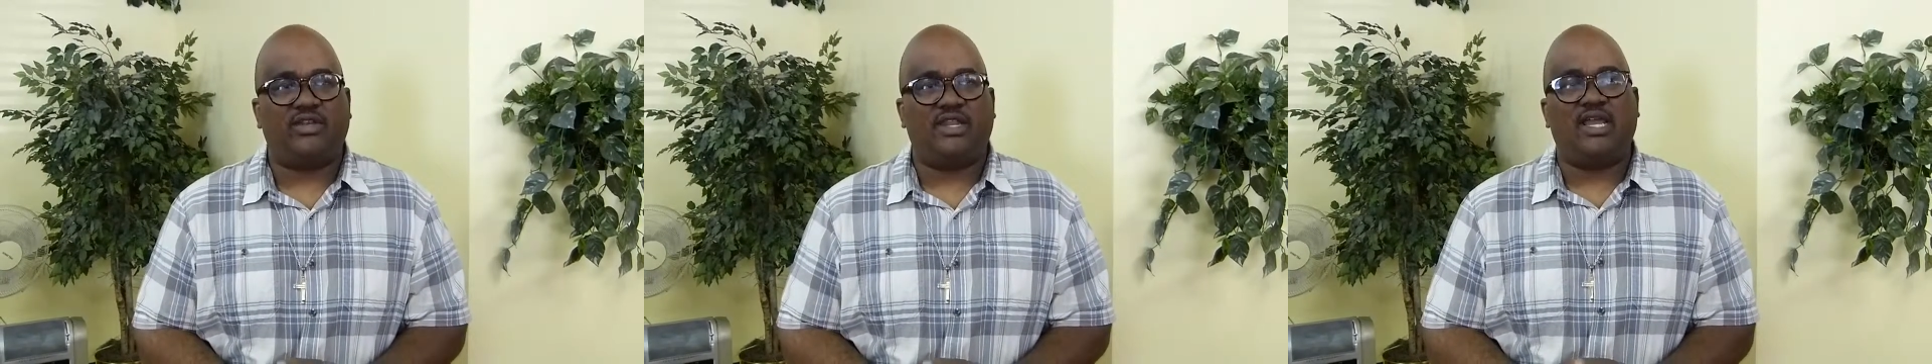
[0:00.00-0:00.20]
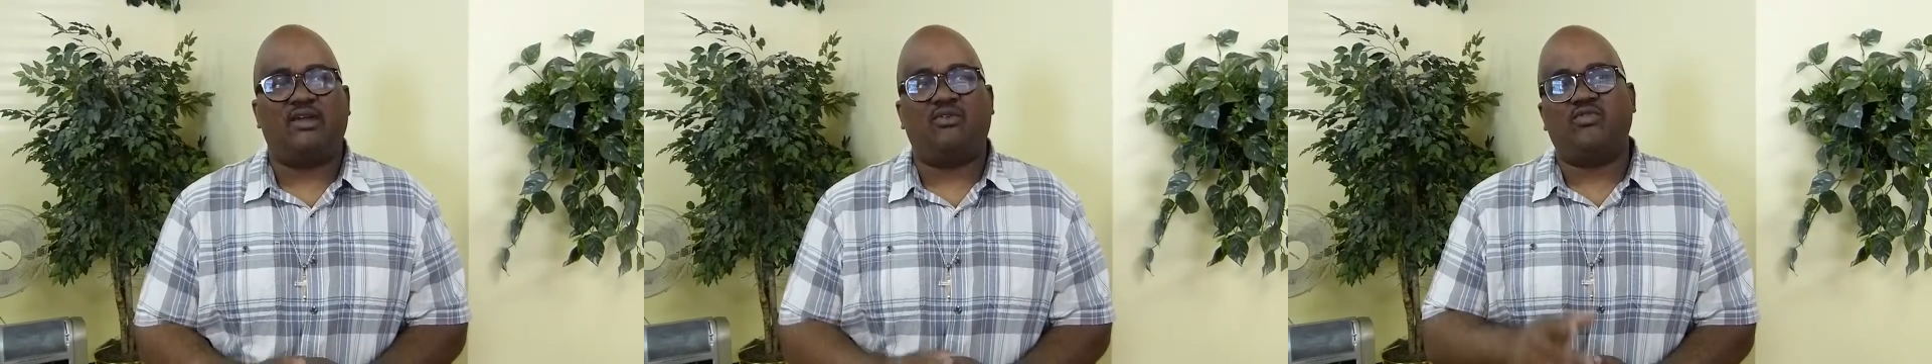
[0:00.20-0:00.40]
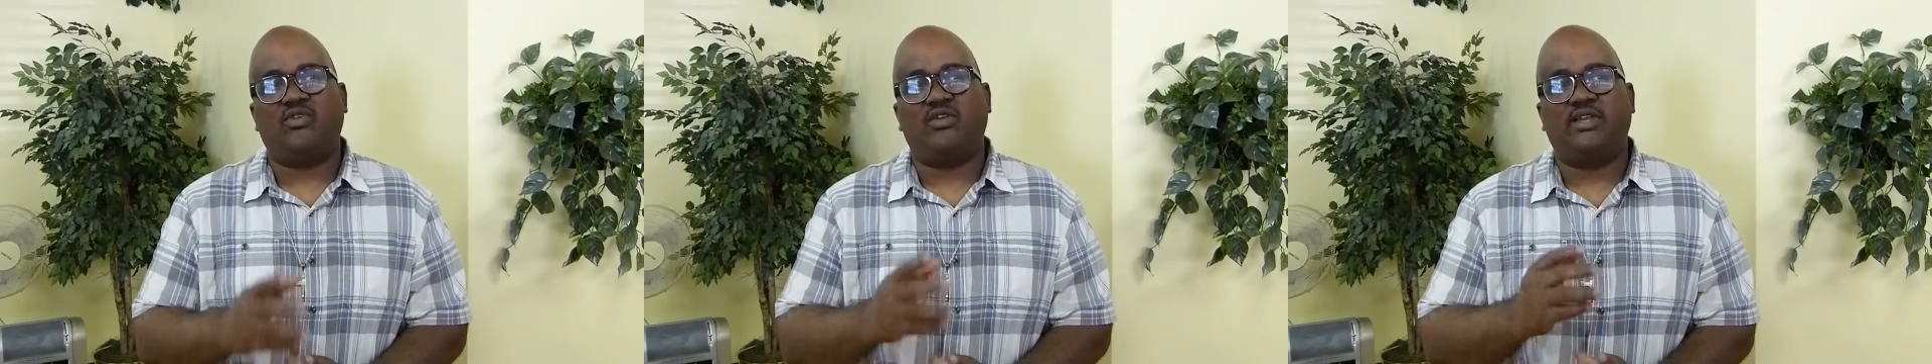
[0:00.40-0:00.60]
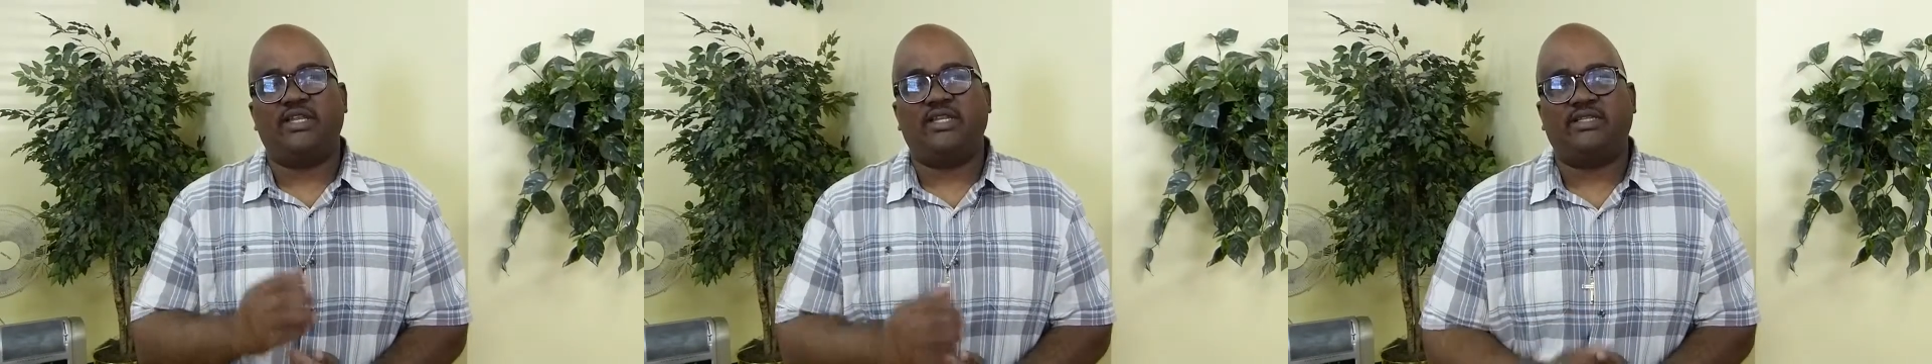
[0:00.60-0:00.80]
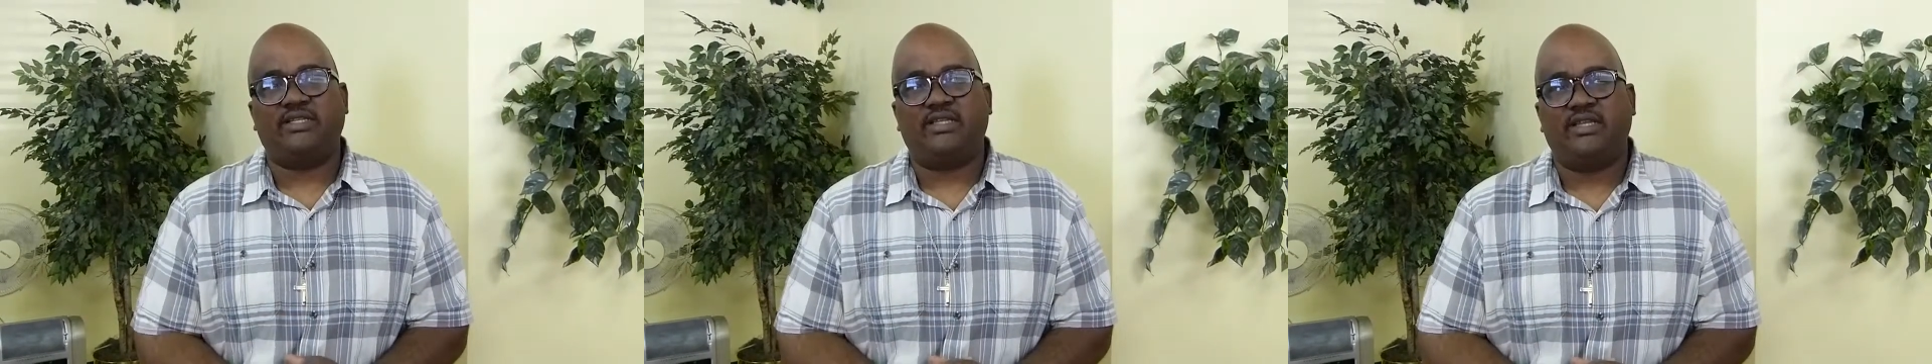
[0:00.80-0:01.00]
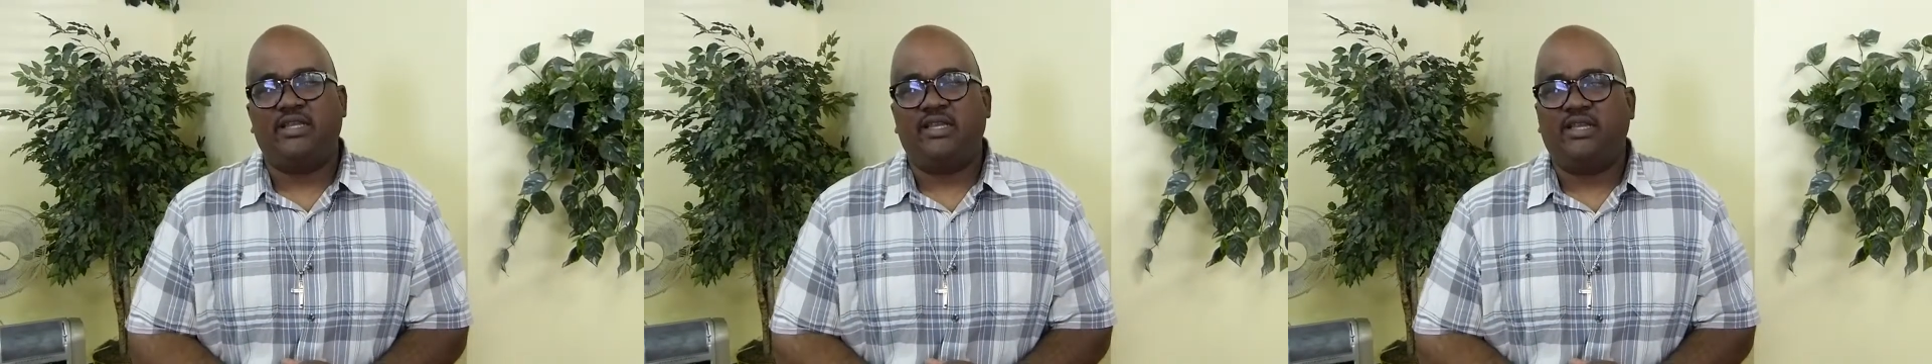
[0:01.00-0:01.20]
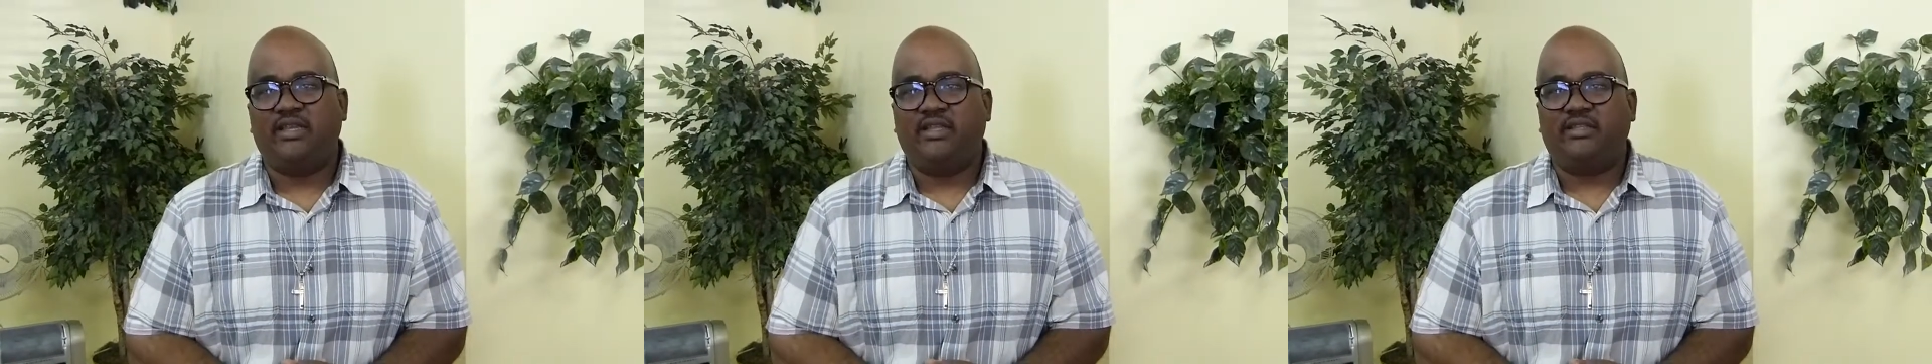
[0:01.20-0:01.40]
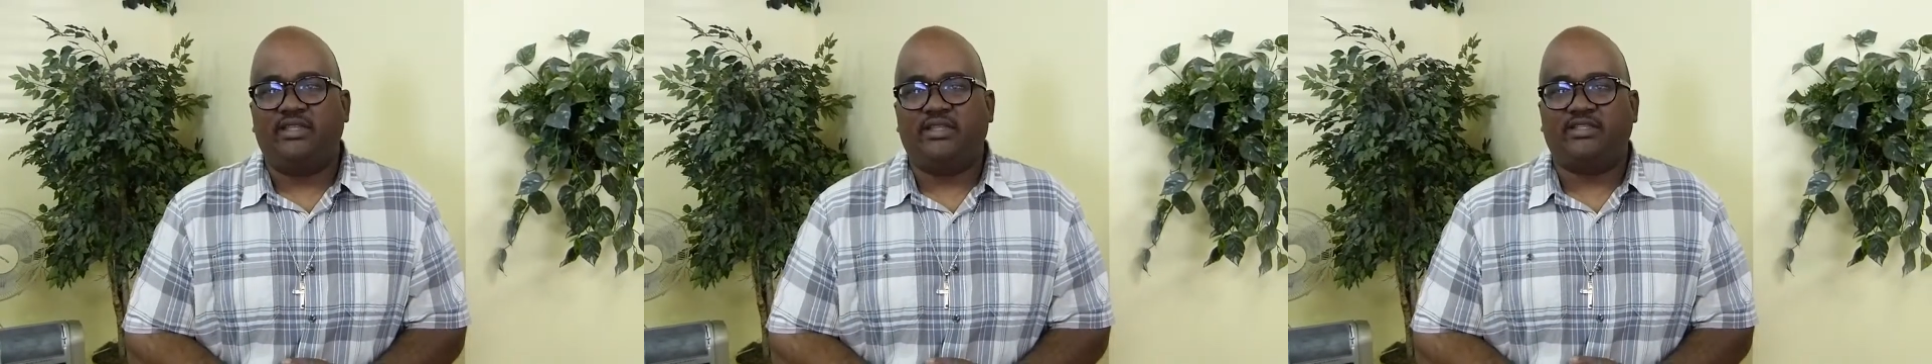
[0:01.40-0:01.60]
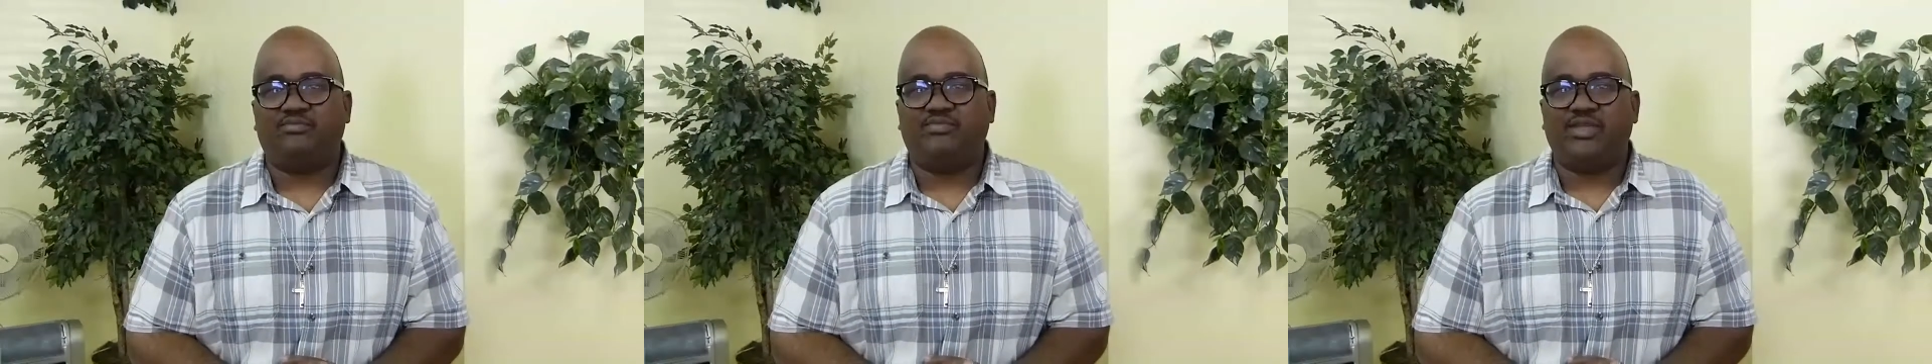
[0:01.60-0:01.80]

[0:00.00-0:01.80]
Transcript: And now we're in this